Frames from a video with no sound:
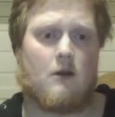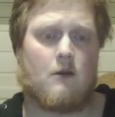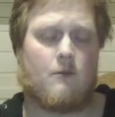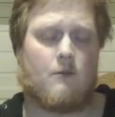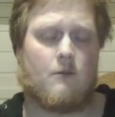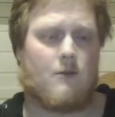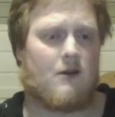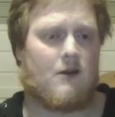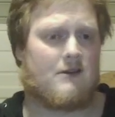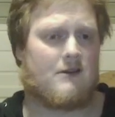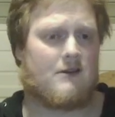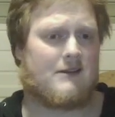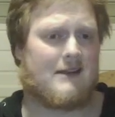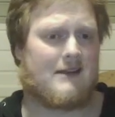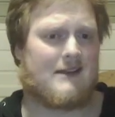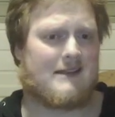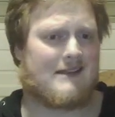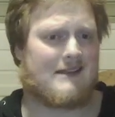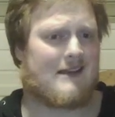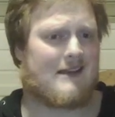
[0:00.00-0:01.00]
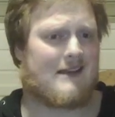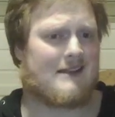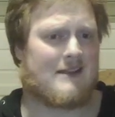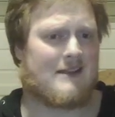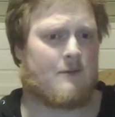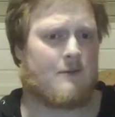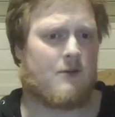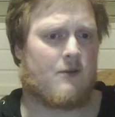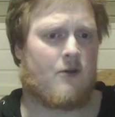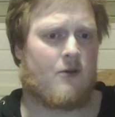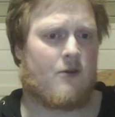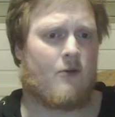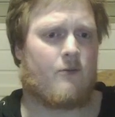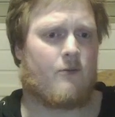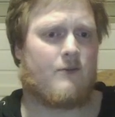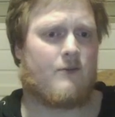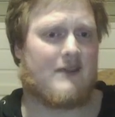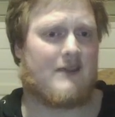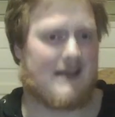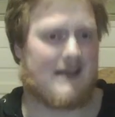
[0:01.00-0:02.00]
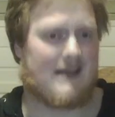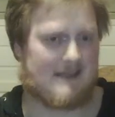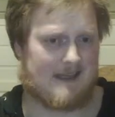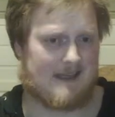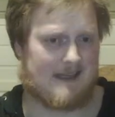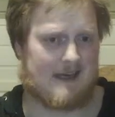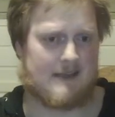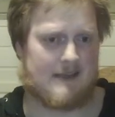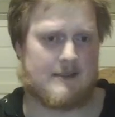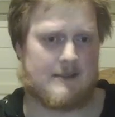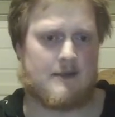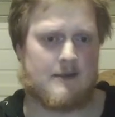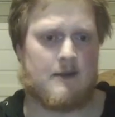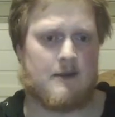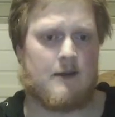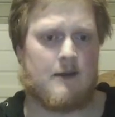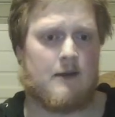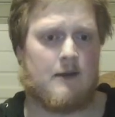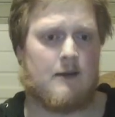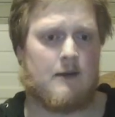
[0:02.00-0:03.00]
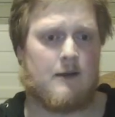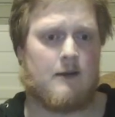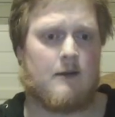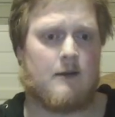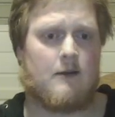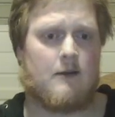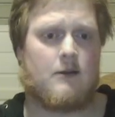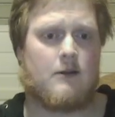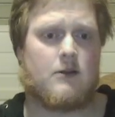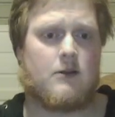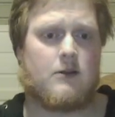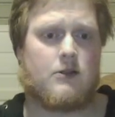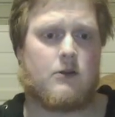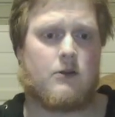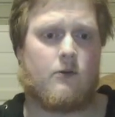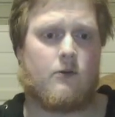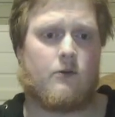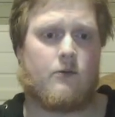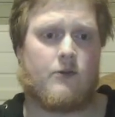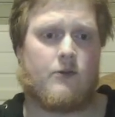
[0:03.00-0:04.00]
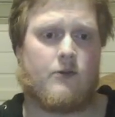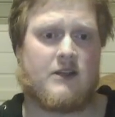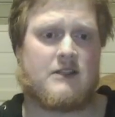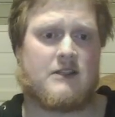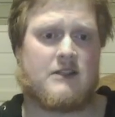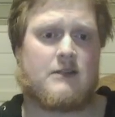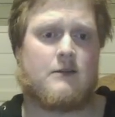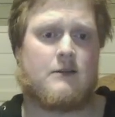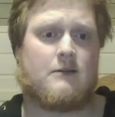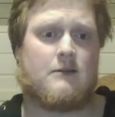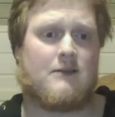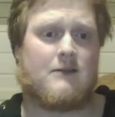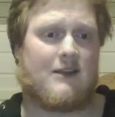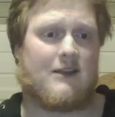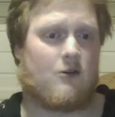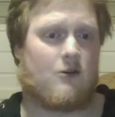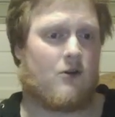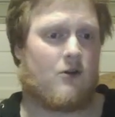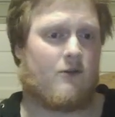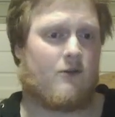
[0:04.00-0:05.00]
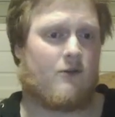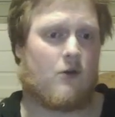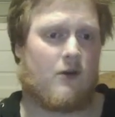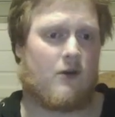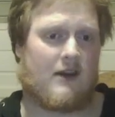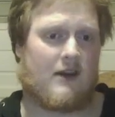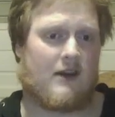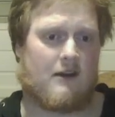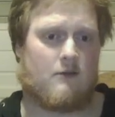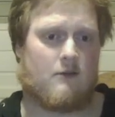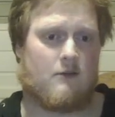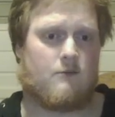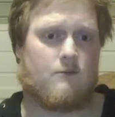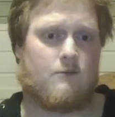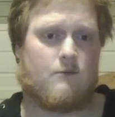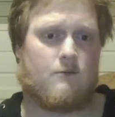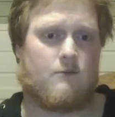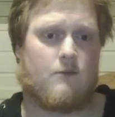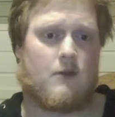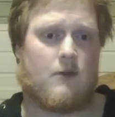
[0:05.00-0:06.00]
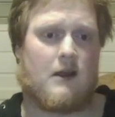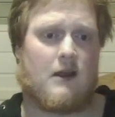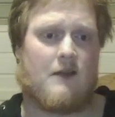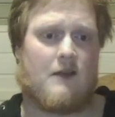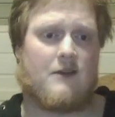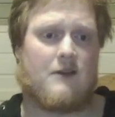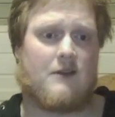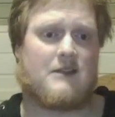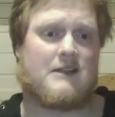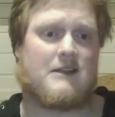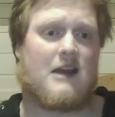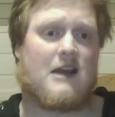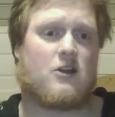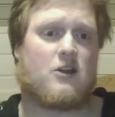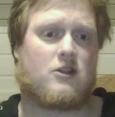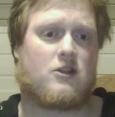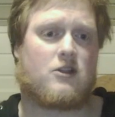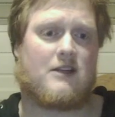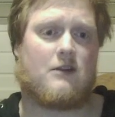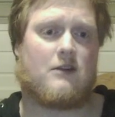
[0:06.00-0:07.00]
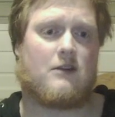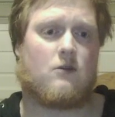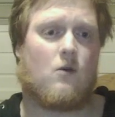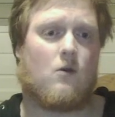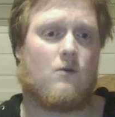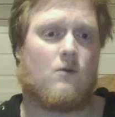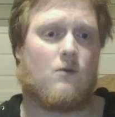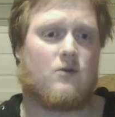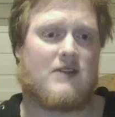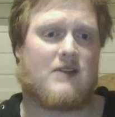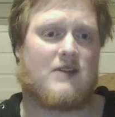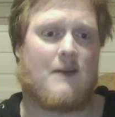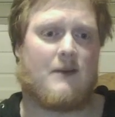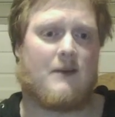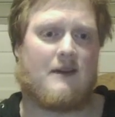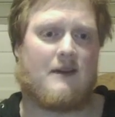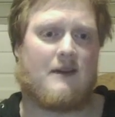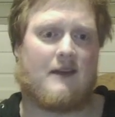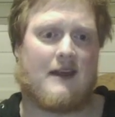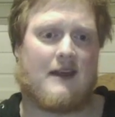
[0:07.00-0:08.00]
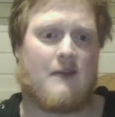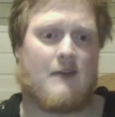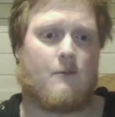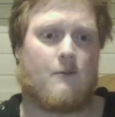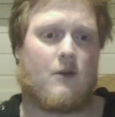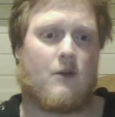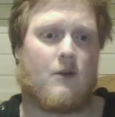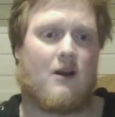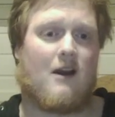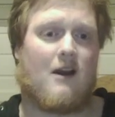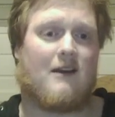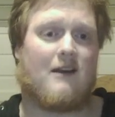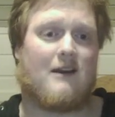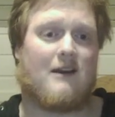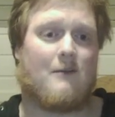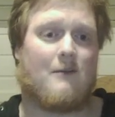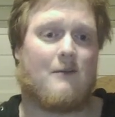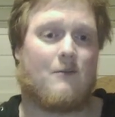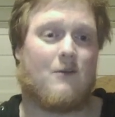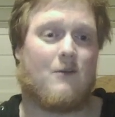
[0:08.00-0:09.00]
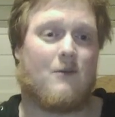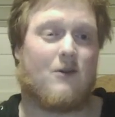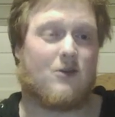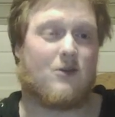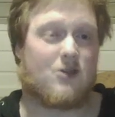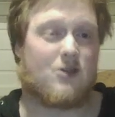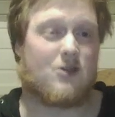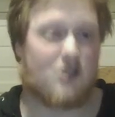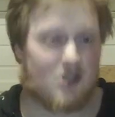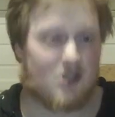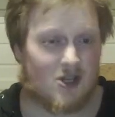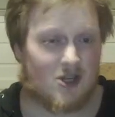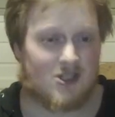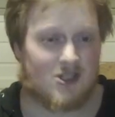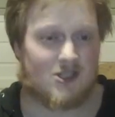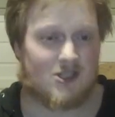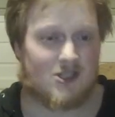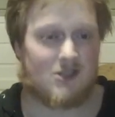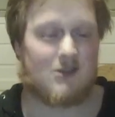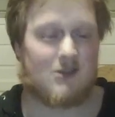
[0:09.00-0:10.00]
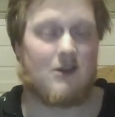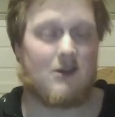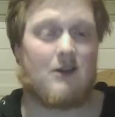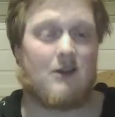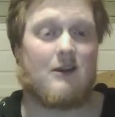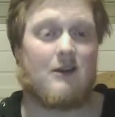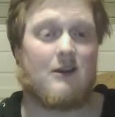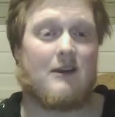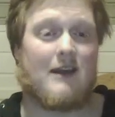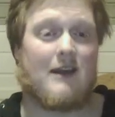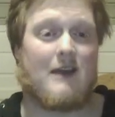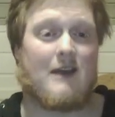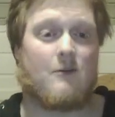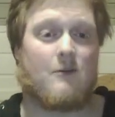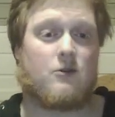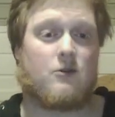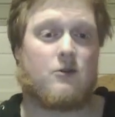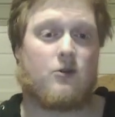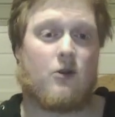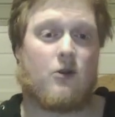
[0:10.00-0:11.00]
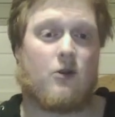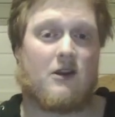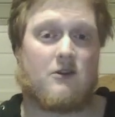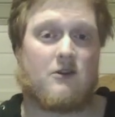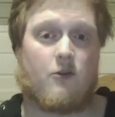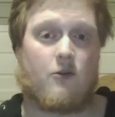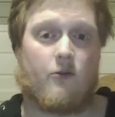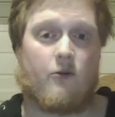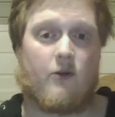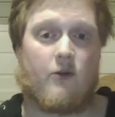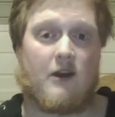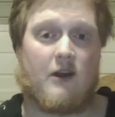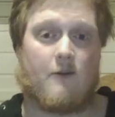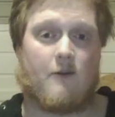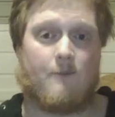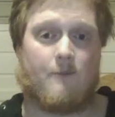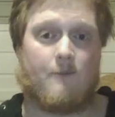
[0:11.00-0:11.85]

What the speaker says: But is it that simple though? Yes, it is. So this, he could have gone here, and this actually almost happened in the game, but I am just able to get through here.